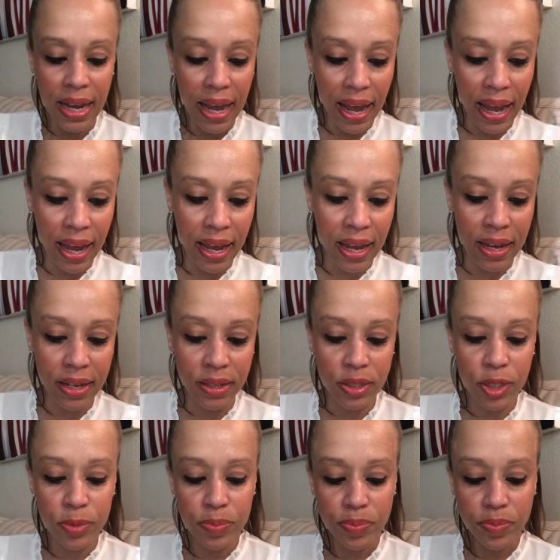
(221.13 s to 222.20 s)

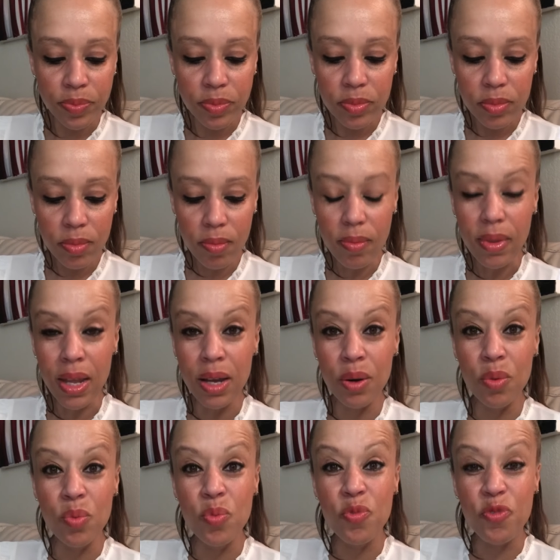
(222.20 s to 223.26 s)
And
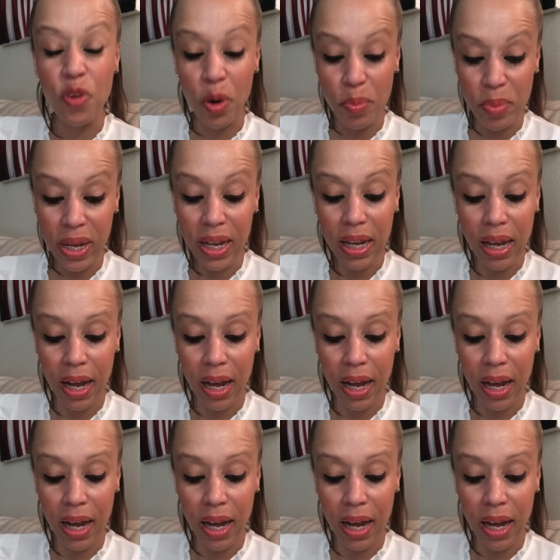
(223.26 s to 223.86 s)
for me,